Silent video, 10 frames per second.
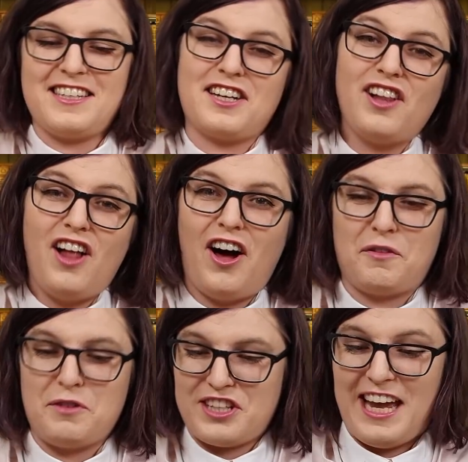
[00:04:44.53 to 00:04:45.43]
a
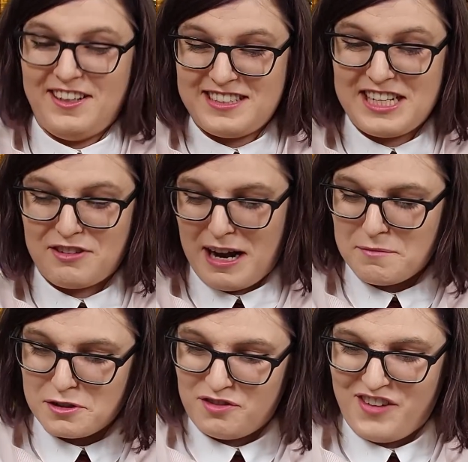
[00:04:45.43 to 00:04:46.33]
clock with Kelsey
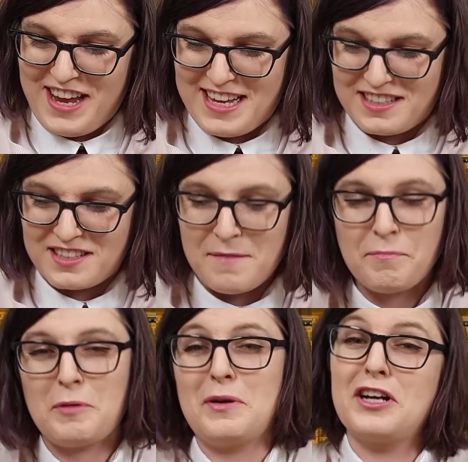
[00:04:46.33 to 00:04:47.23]
Grammer's face
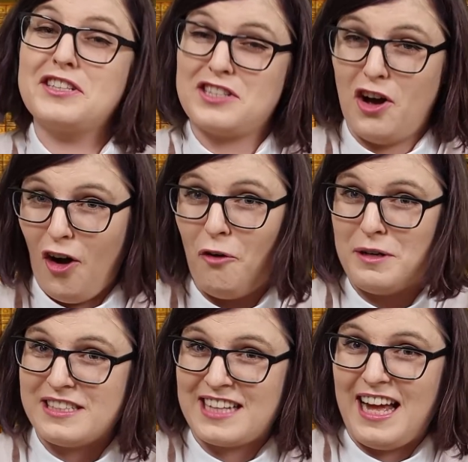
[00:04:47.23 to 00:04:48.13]
because it's
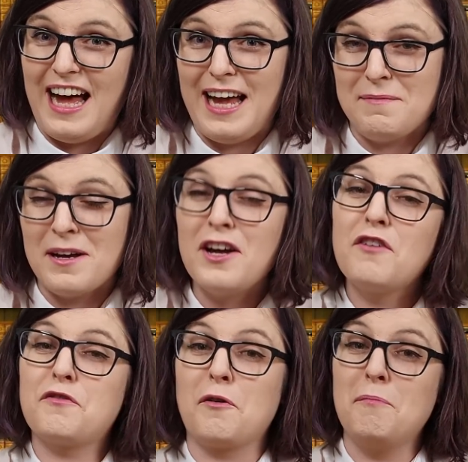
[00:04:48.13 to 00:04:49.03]
always time
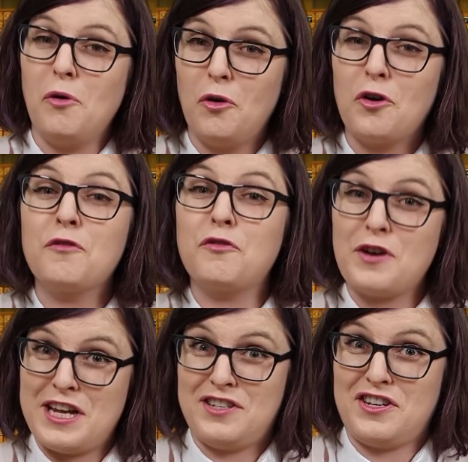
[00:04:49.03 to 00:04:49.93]
for more
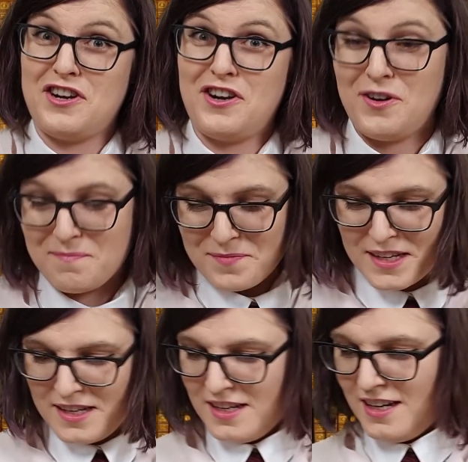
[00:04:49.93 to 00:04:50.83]
Frasier.
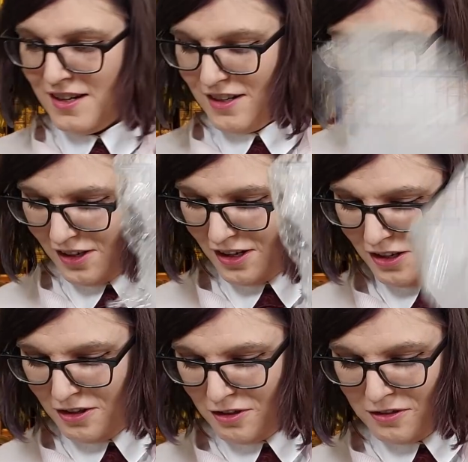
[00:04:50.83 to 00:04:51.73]

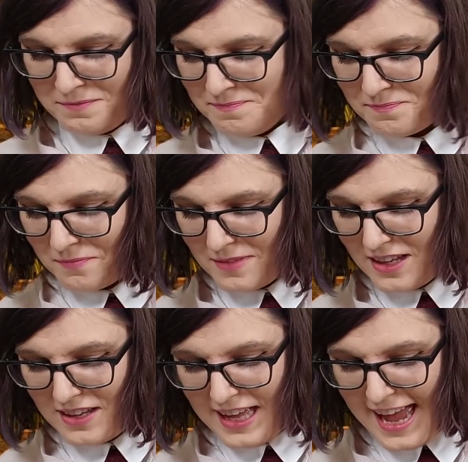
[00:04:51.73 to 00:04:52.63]
Oh,
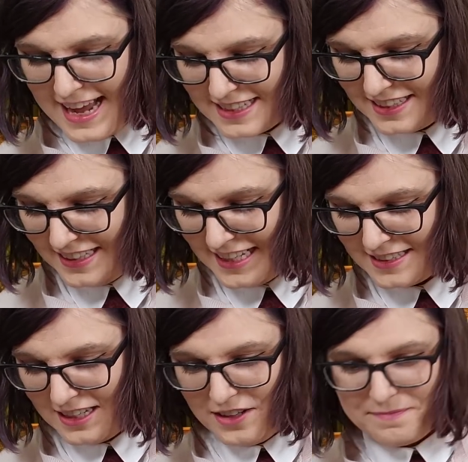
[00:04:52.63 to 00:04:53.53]
excellent.